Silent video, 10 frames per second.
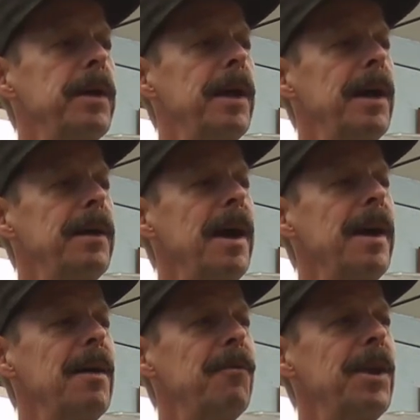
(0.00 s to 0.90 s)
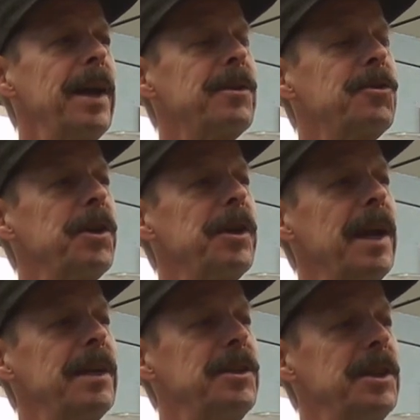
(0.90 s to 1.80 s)
day I have electric
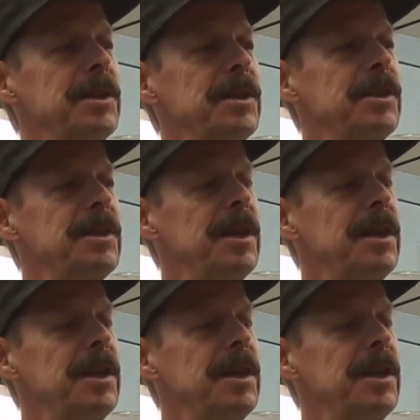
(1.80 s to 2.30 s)
engines,